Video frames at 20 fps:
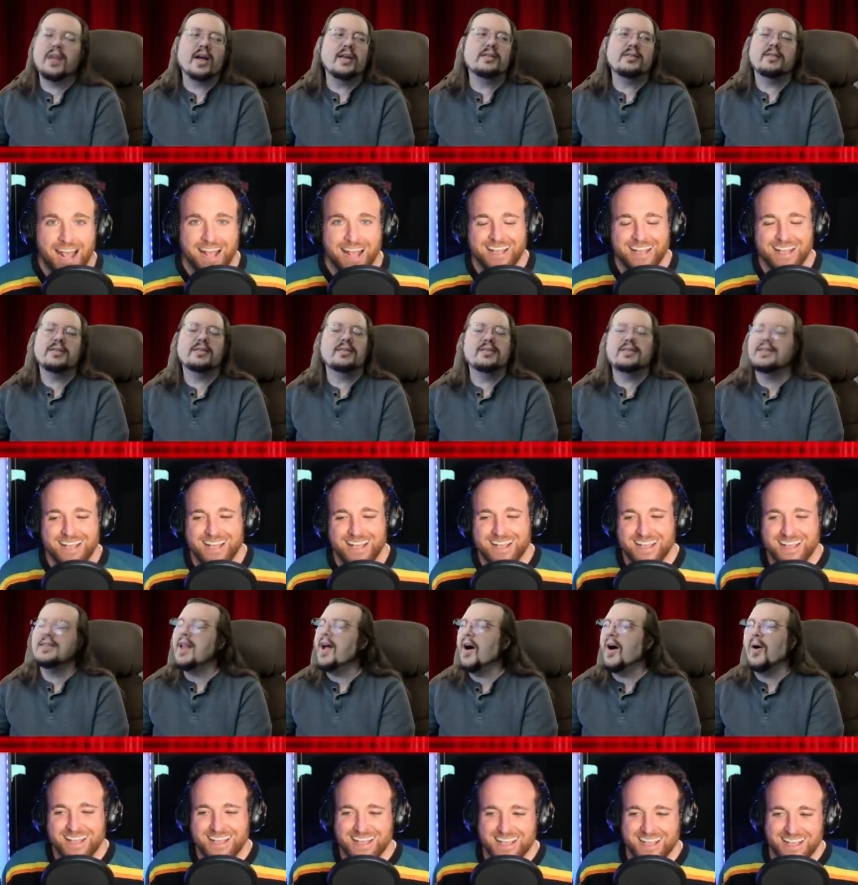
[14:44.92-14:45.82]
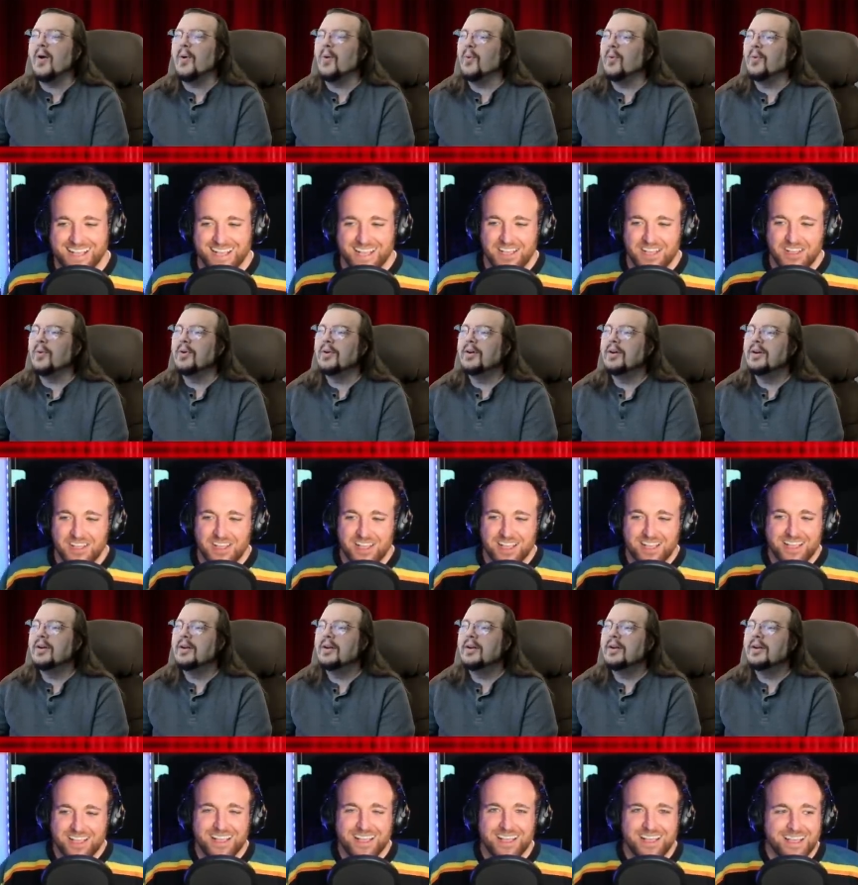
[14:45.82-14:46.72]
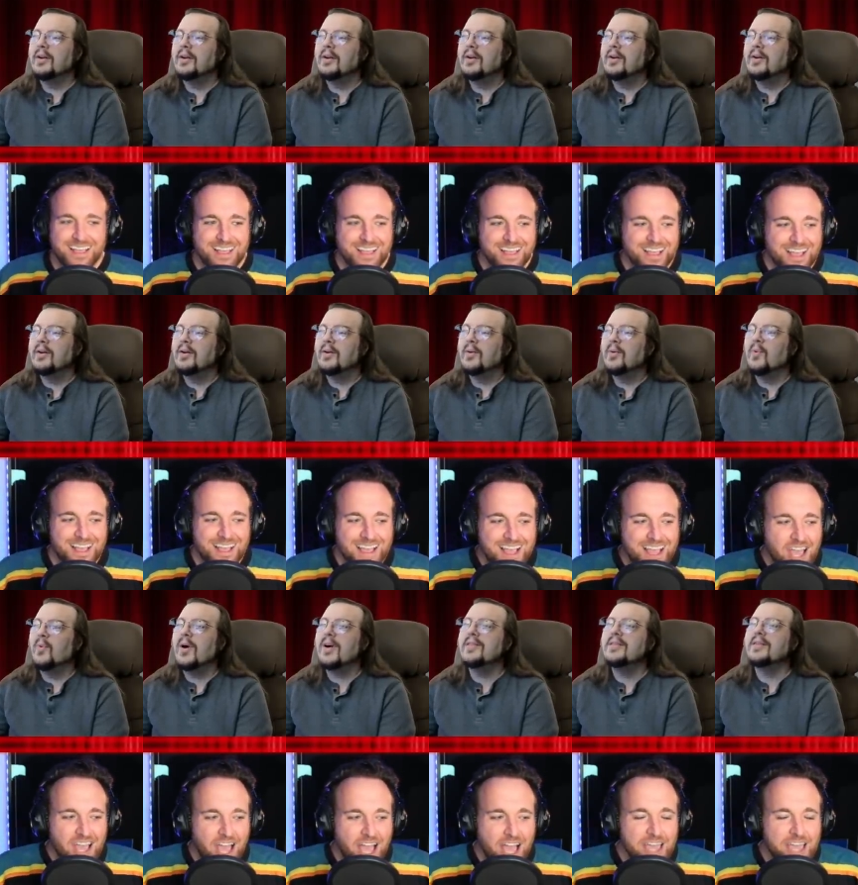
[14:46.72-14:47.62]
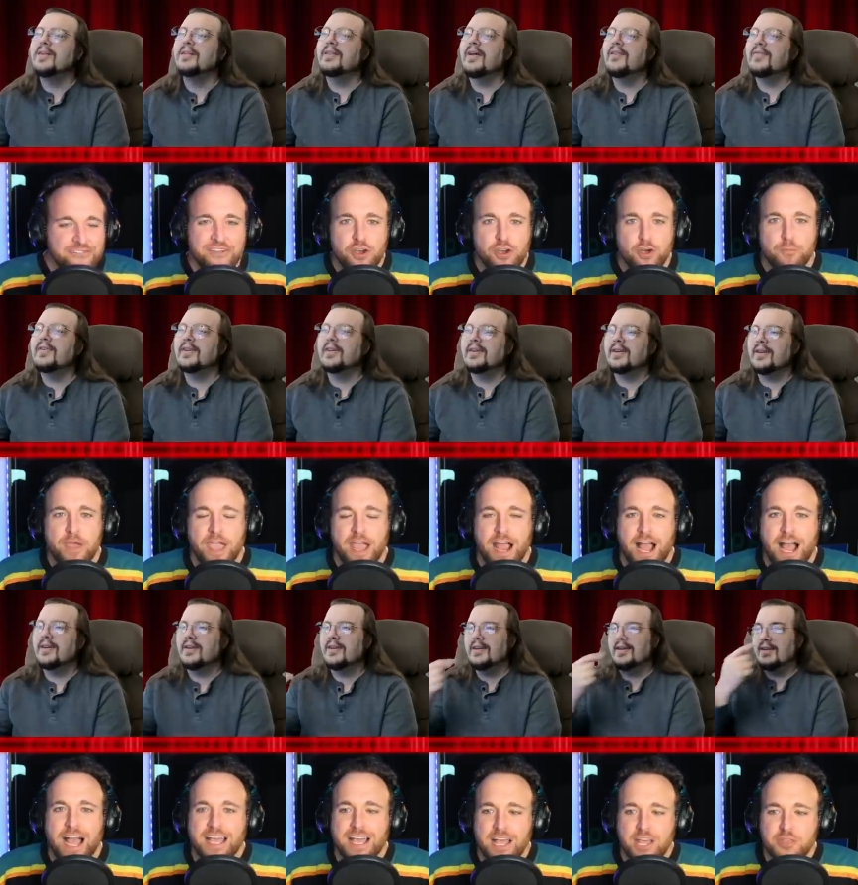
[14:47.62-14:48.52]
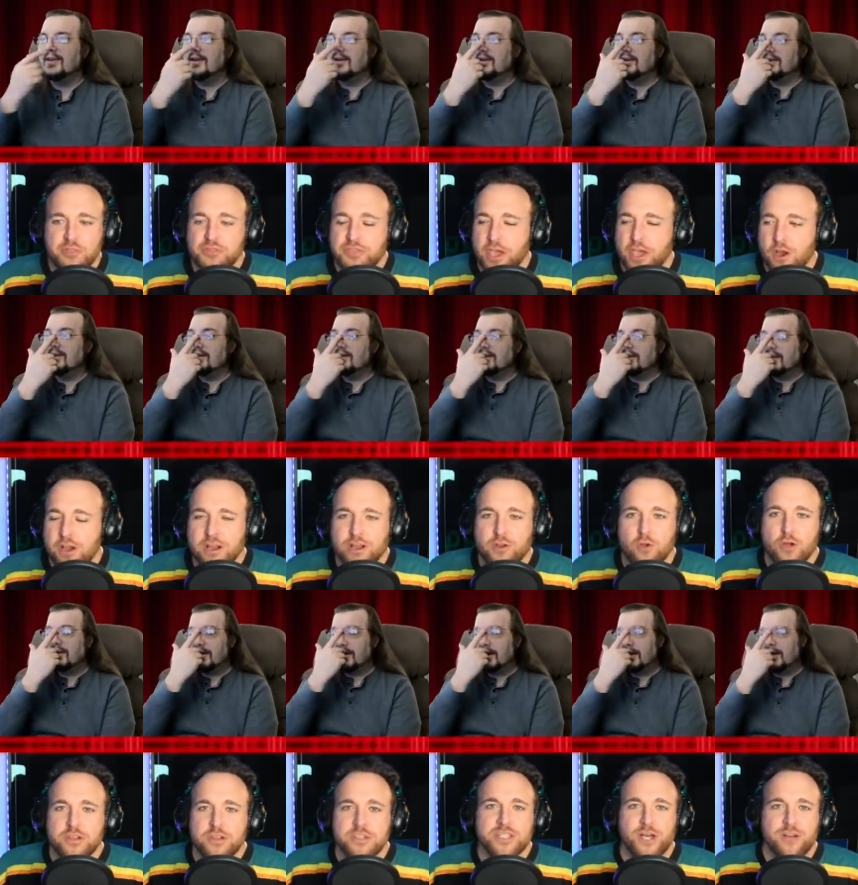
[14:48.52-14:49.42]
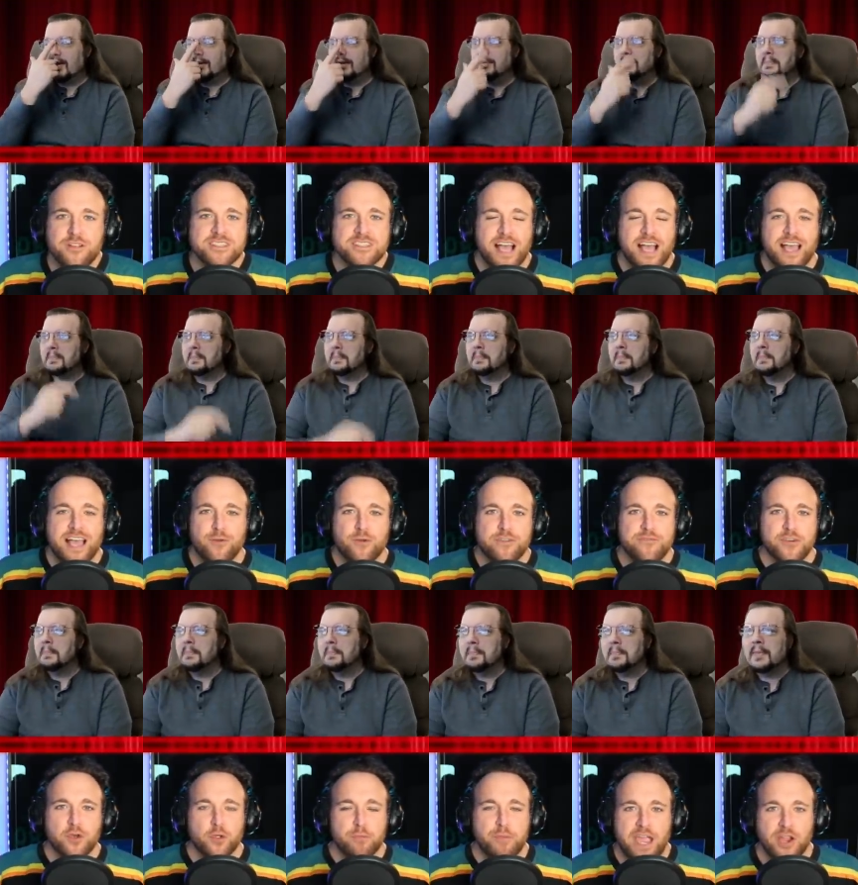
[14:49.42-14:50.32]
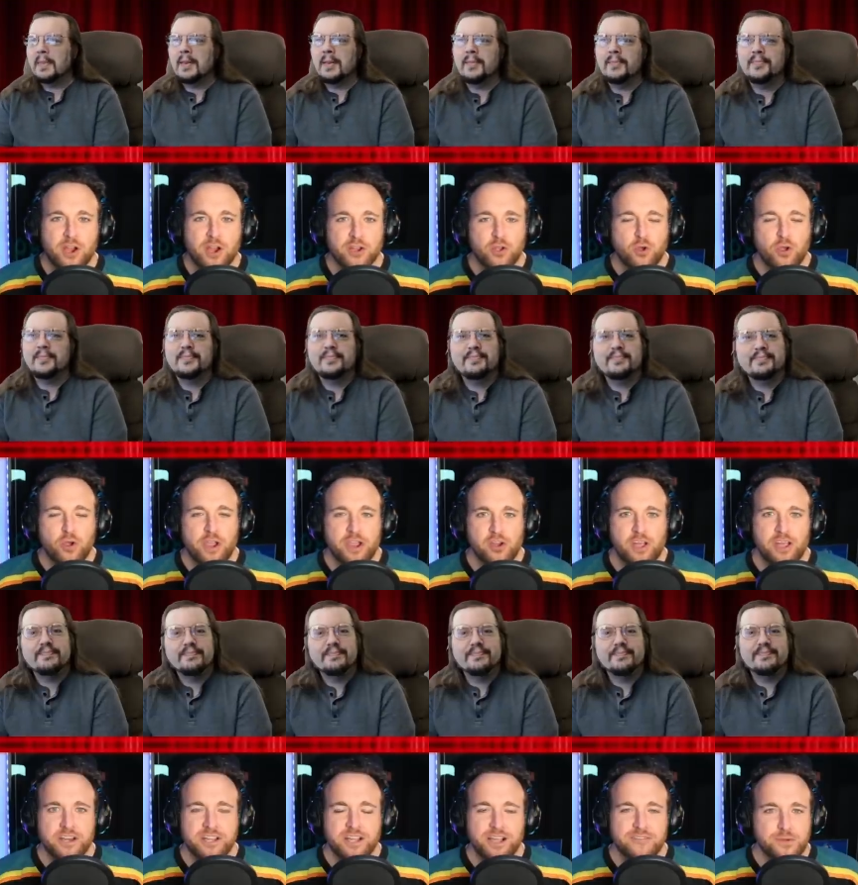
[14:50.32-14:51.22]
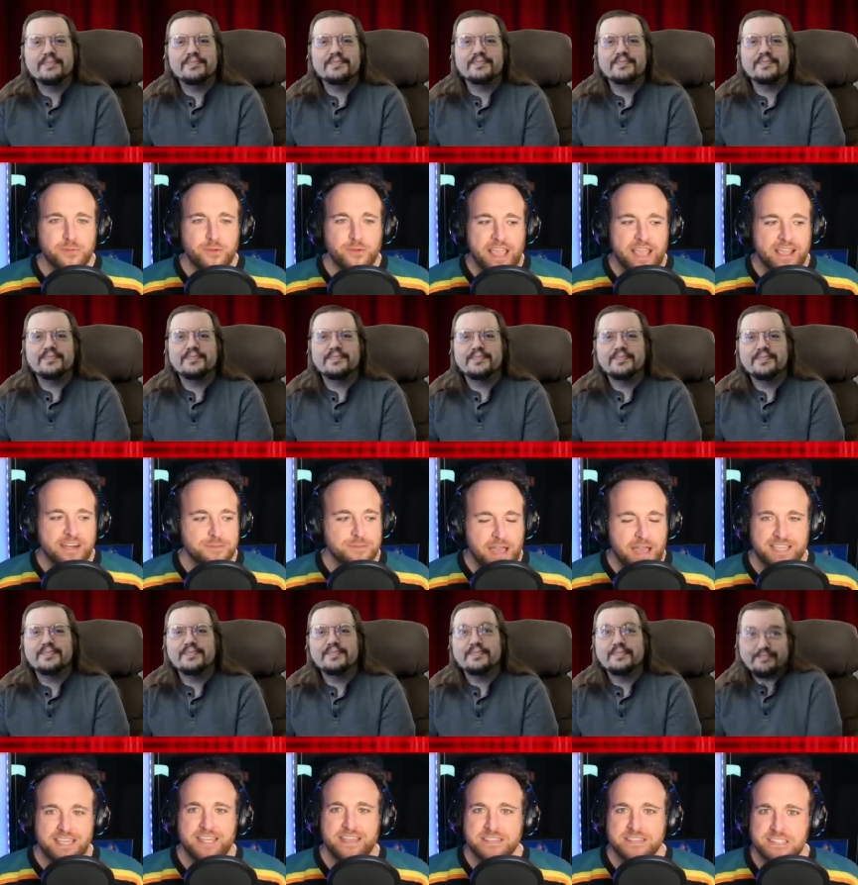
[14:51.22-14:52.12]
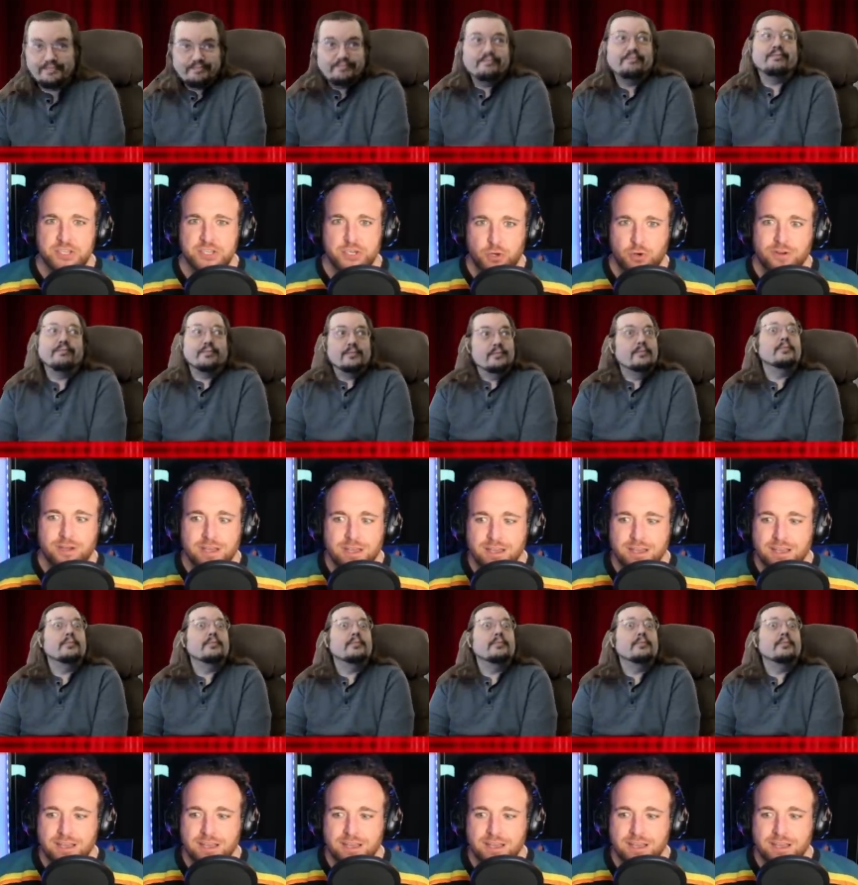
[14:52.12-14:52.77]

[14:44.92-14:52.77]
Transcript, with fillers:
Speaker 1: I,
Speaker 2: no.
Speaker 1: I feel I, there are grown adults I would feel paranoid or uncomfortable handing my keys to.